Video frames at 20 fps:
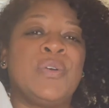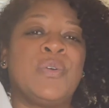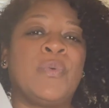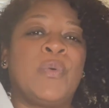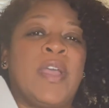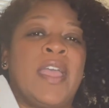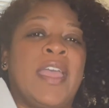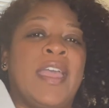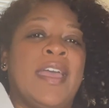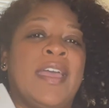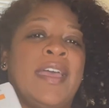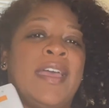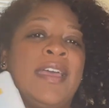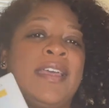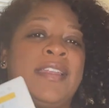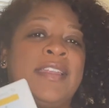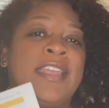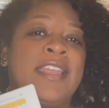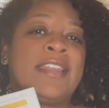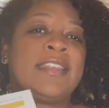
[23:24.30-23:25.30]

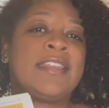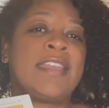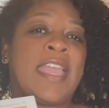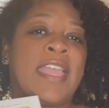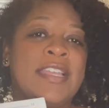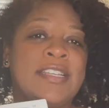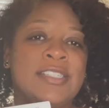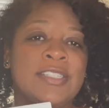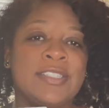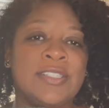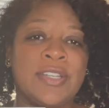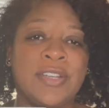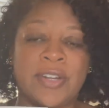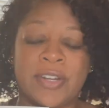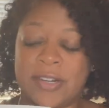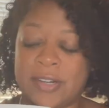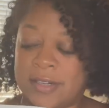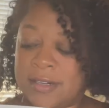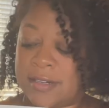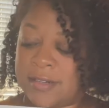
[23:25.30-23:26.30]
and engages
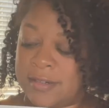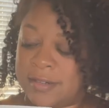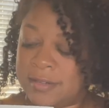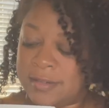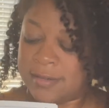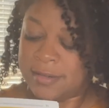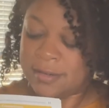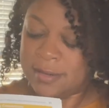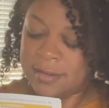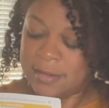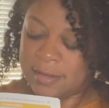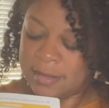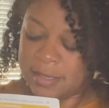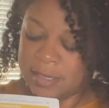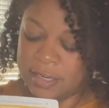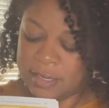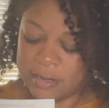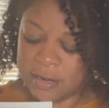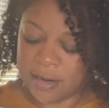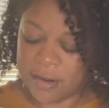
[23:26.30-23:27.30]
her,
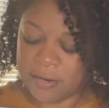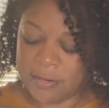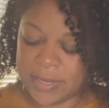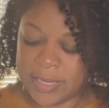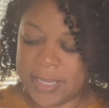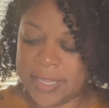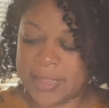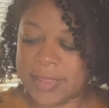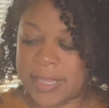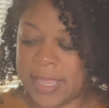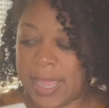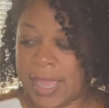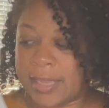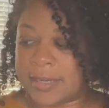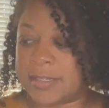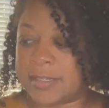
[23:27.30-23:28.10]
you know, in that.